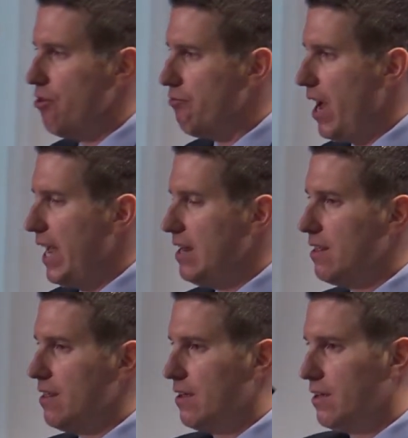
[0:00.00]
the right
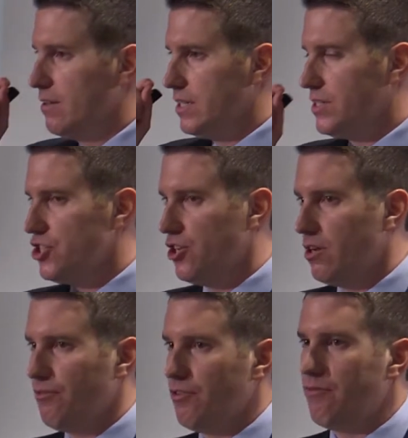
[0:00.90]

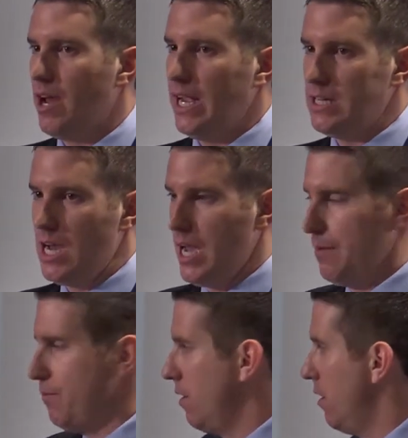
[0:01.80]
decision for the right time